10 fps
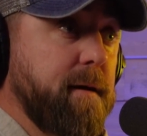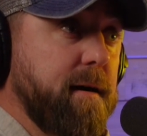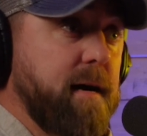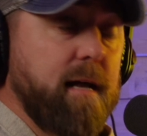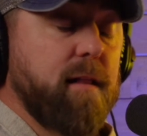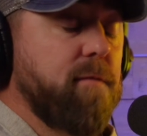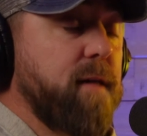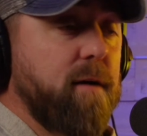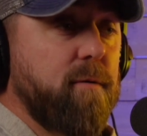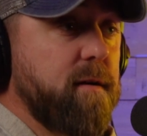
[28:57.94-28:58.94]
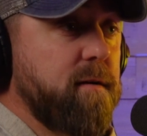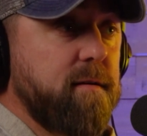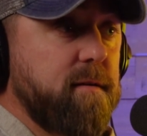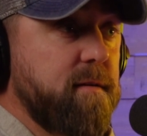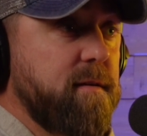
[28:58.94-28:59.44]
Yeah, I love that one.
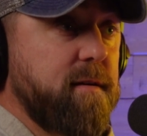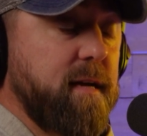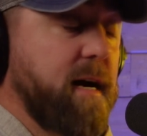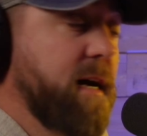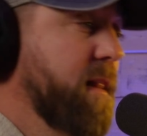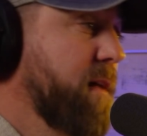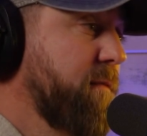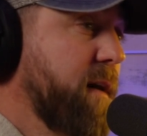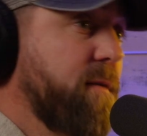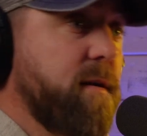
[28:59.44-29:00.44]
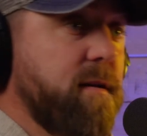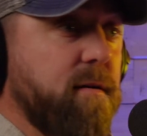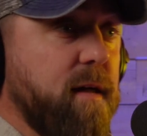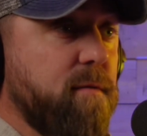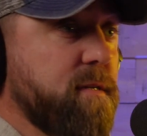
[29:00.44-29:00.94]
Yeah, I love that
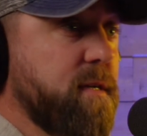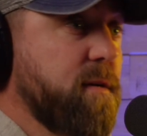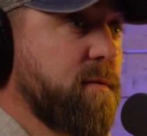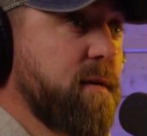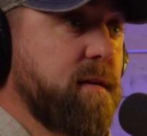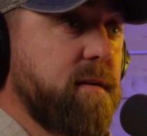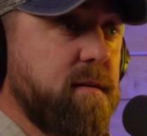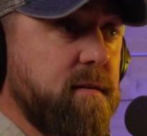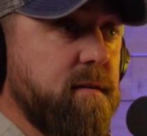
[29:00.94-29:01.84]
one. Oh, that was a good one.